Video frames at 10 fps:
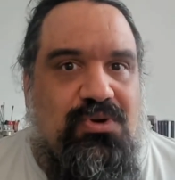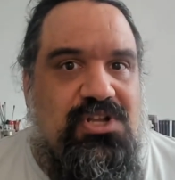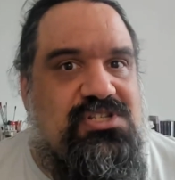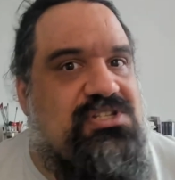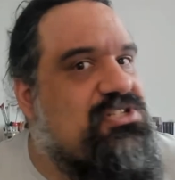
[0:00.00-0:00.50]

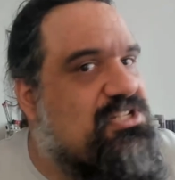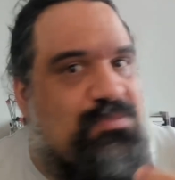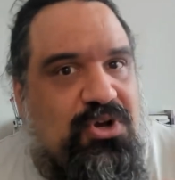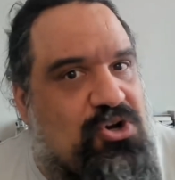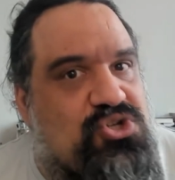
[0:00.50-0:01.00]
It's just
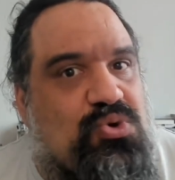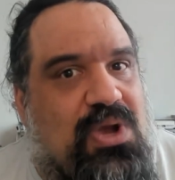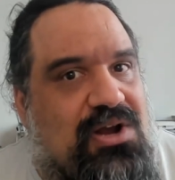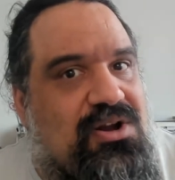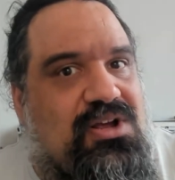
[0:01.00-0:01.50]
because we
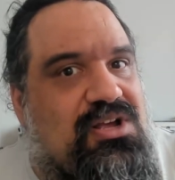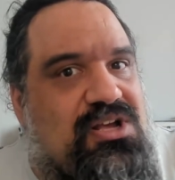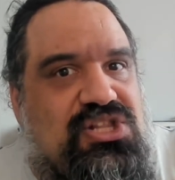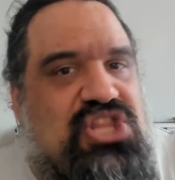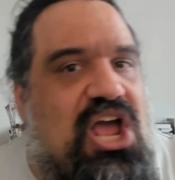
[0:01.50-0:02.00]
are
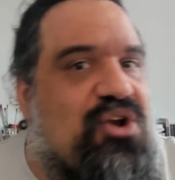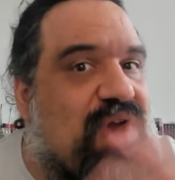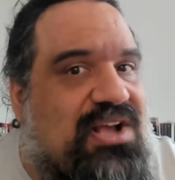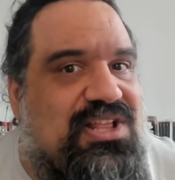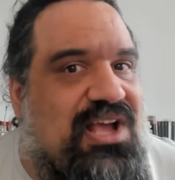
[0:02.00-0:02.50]

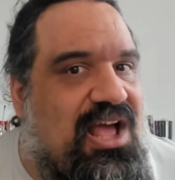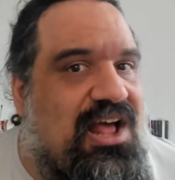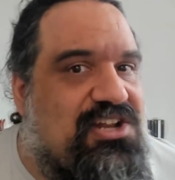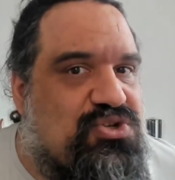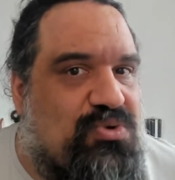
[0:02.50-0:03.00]
directing
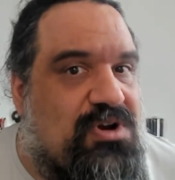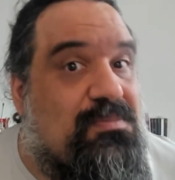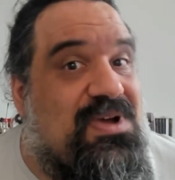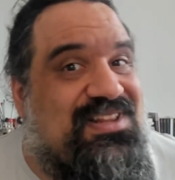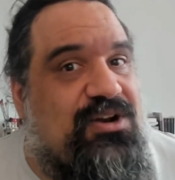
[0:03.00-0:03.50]
elsewhere
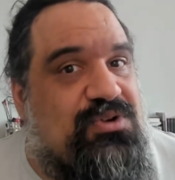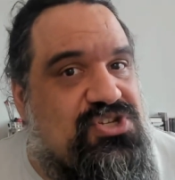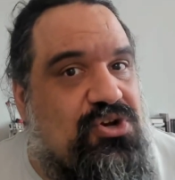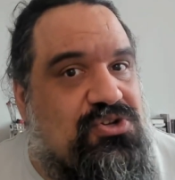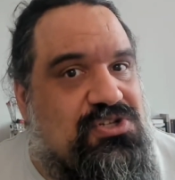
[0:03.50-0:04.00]
mental
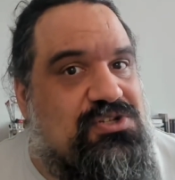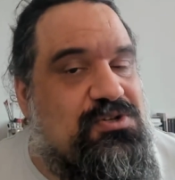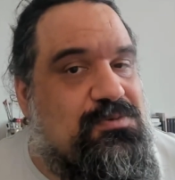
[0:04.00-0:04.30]
resources,